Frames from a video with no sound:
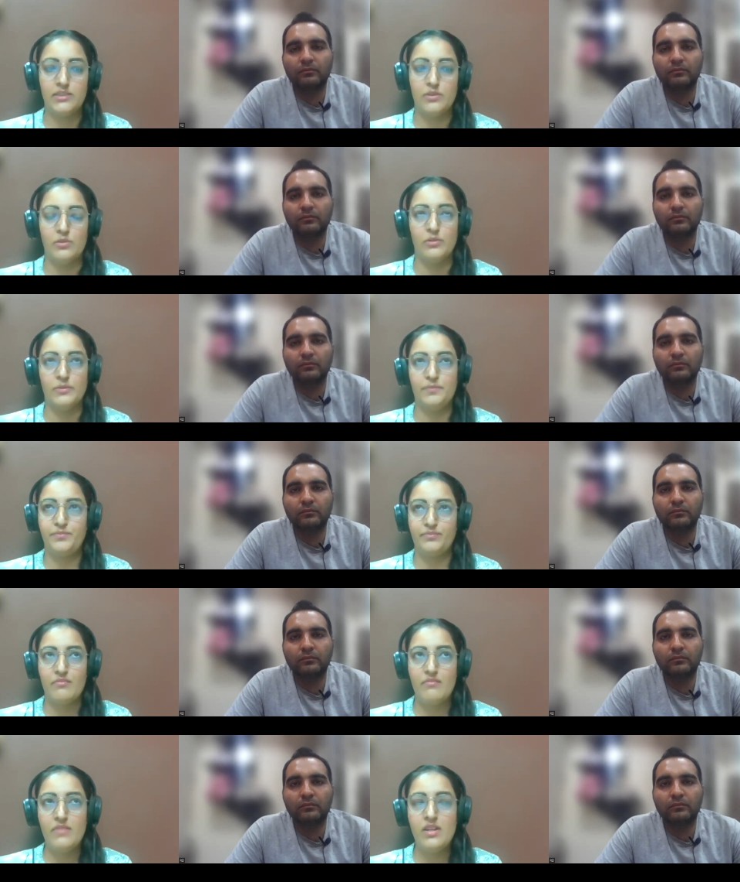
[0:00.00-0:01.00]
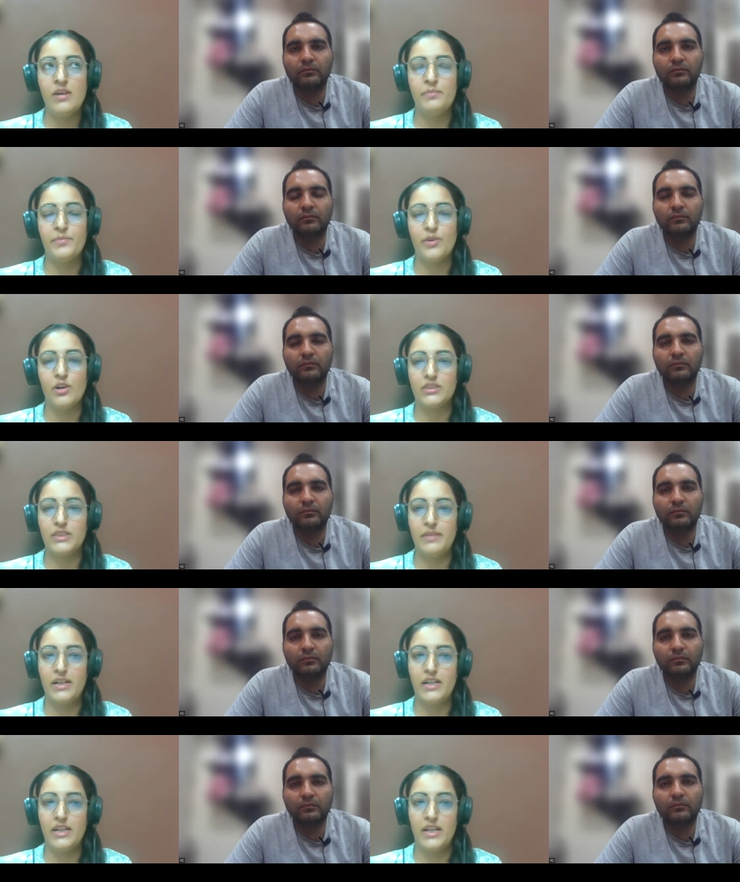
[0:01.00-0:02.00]
Speaker 1: So
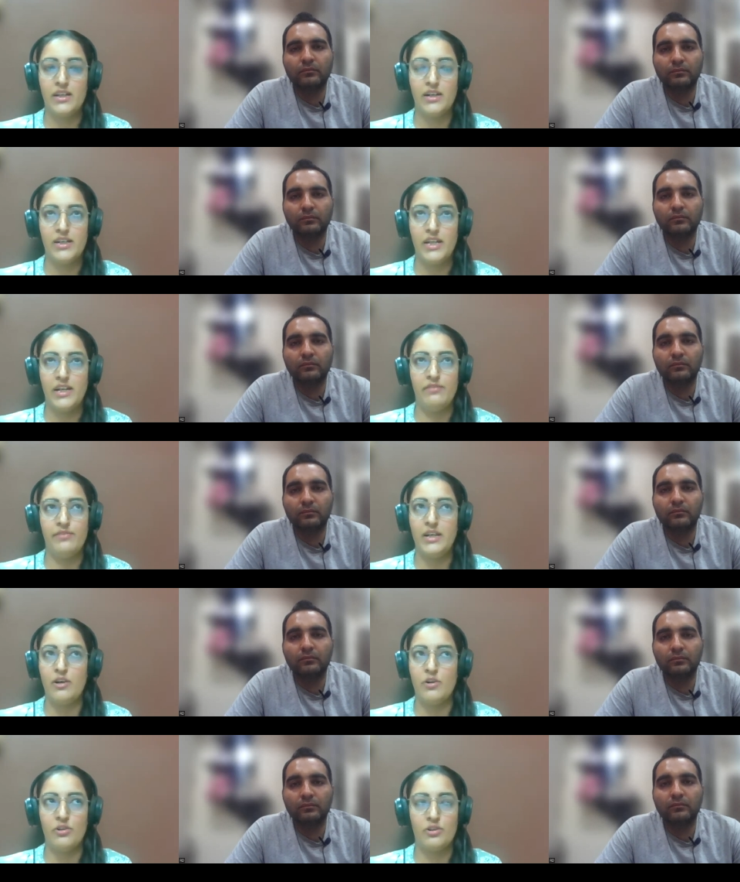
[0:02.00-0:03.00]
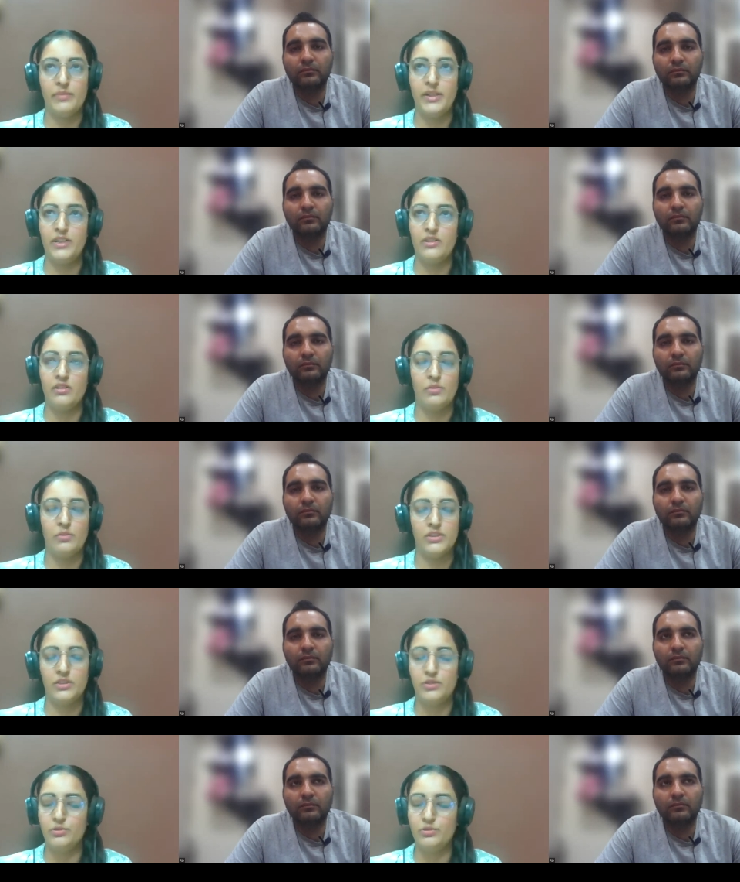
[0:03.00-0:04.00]
approximately in a day, we automate uh, uh,
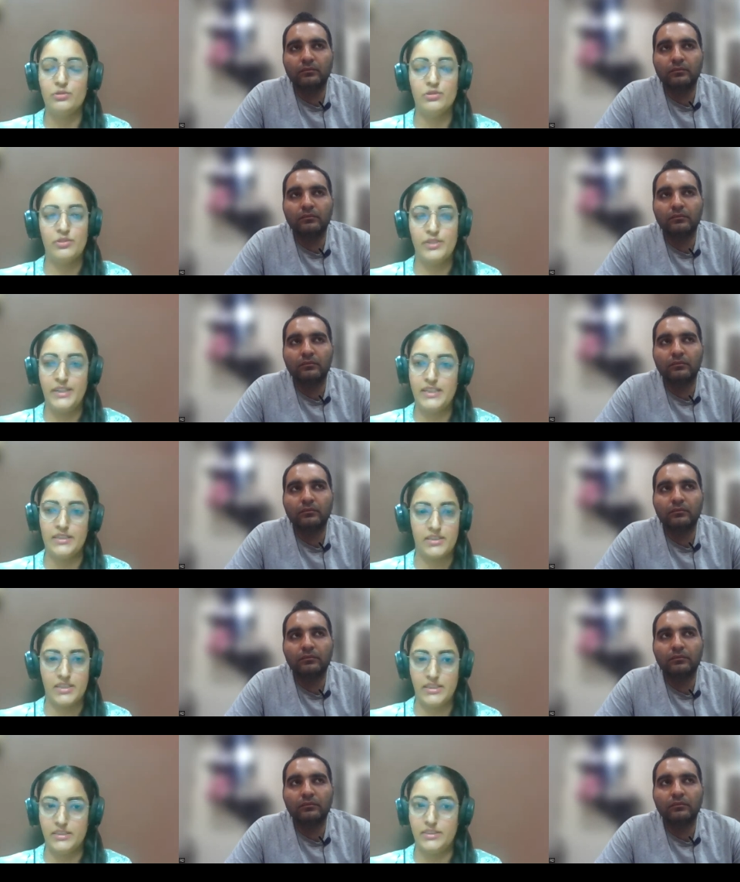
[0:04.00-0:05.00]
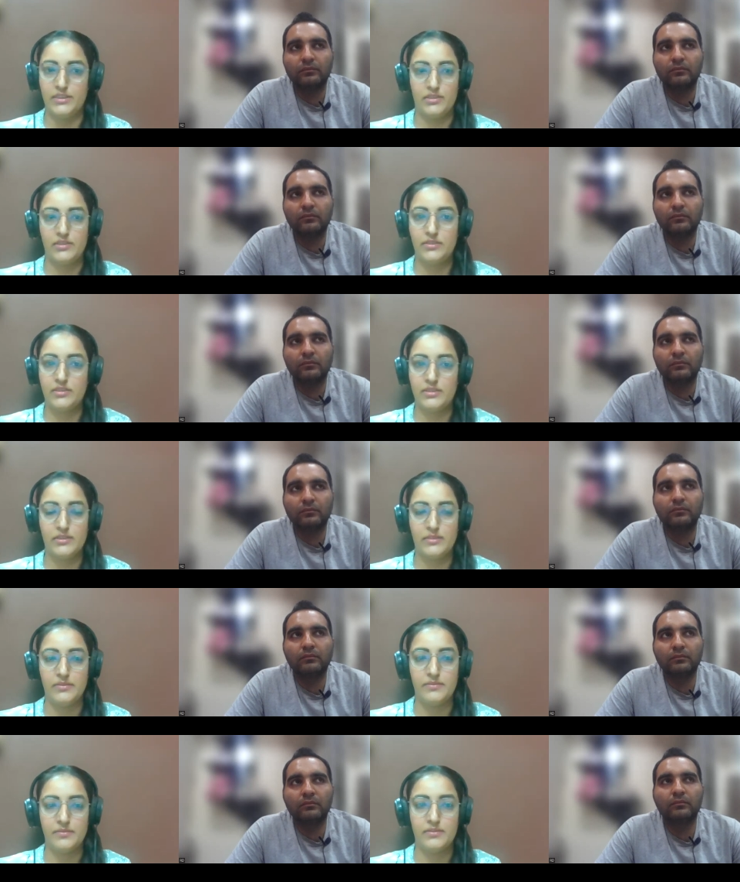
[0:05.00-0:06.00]
two to three test cases.
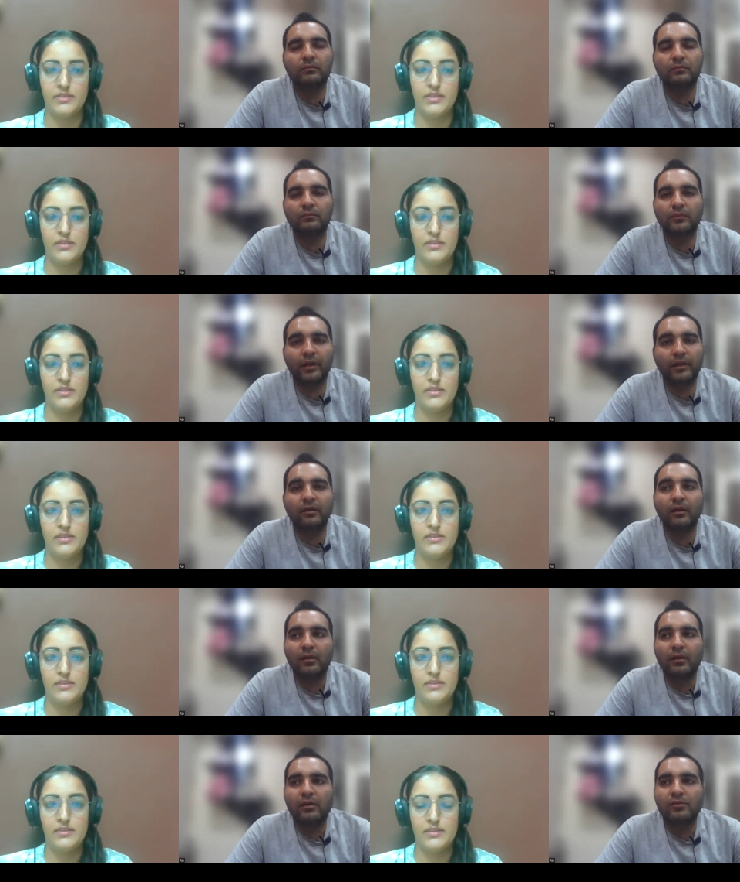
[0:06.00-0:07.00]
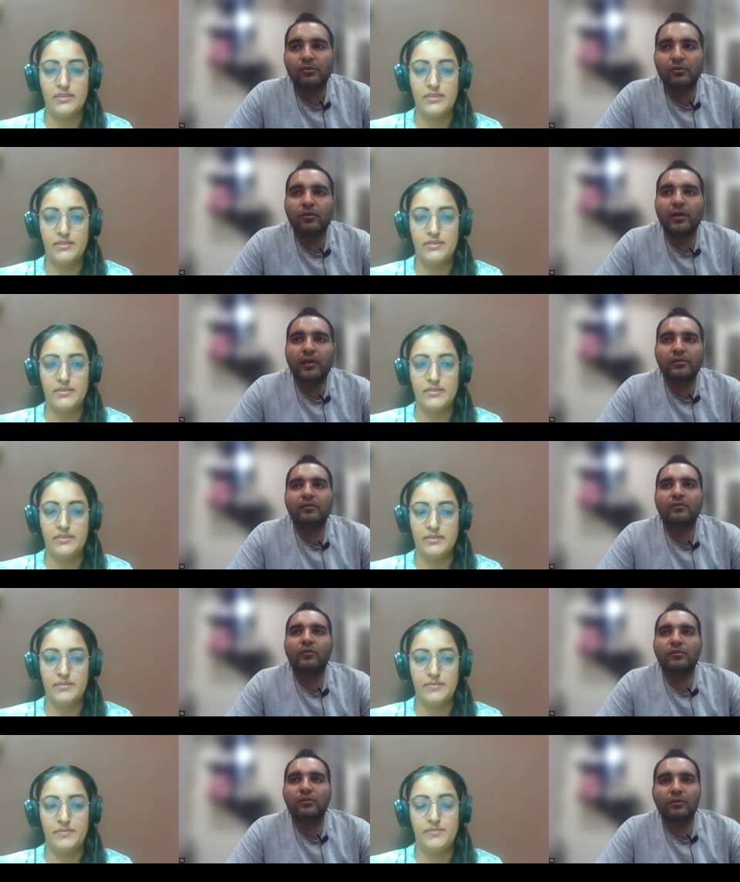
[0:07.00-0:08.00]
Speaker 2: Mm-hmm. Right. So your answer
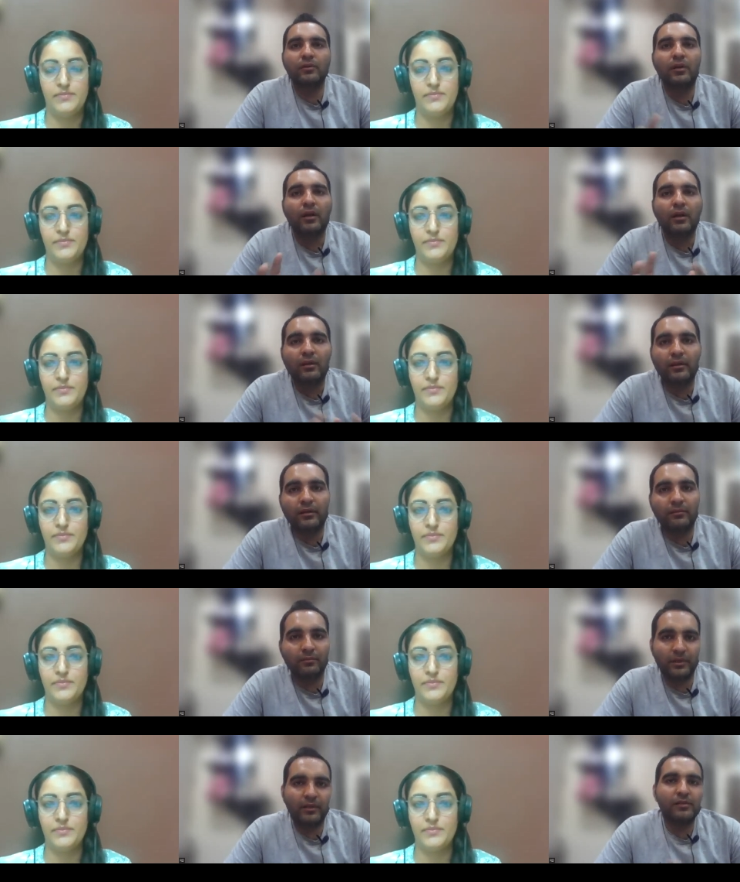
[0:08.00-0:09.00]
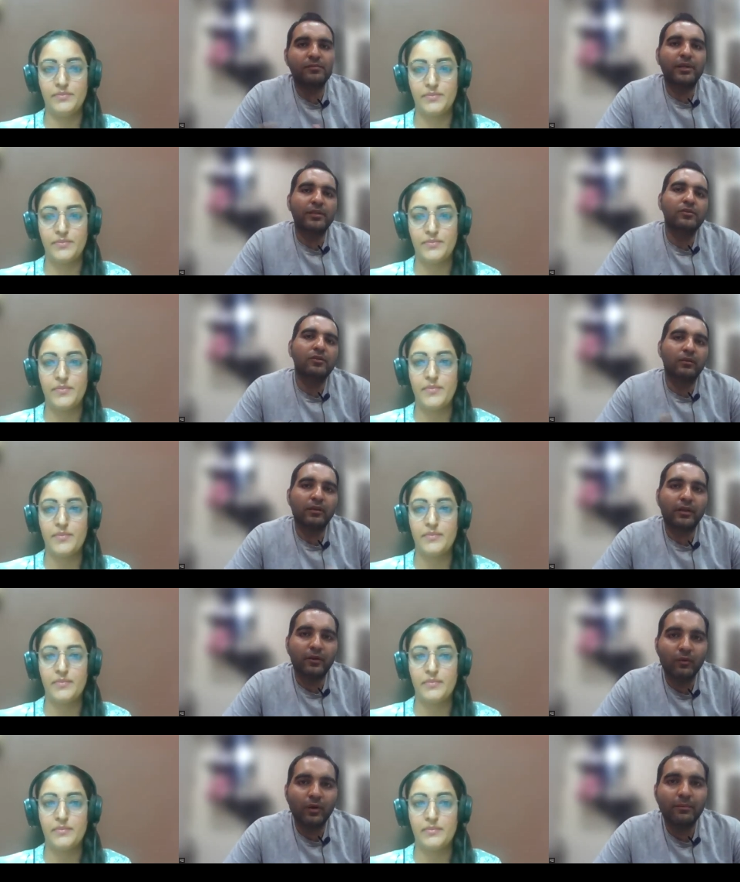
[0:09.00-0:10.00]
was good, that it is based on the
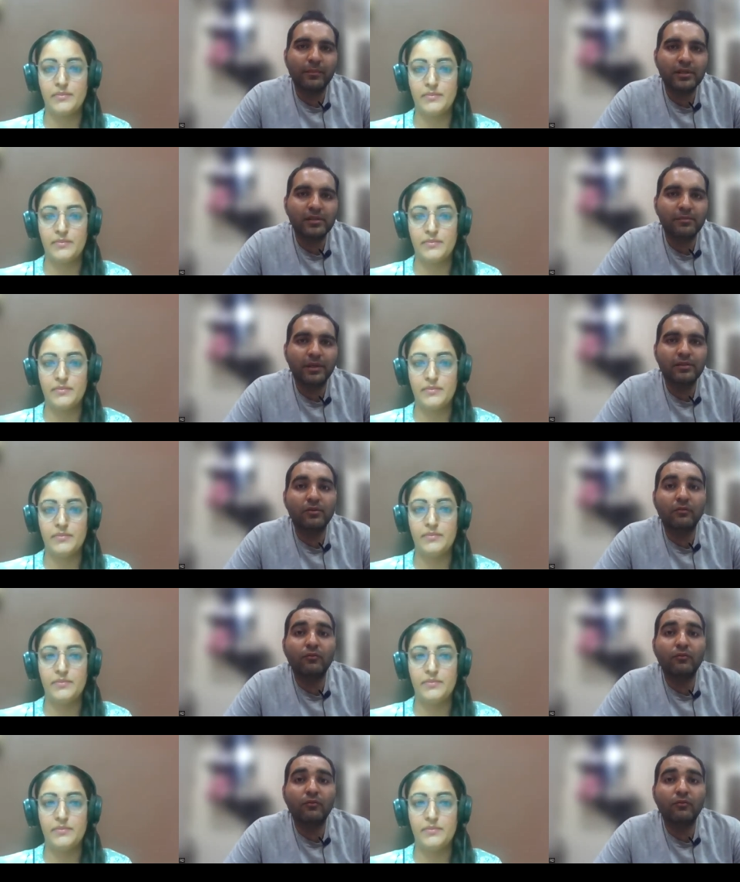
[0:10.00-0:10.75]
requirements, based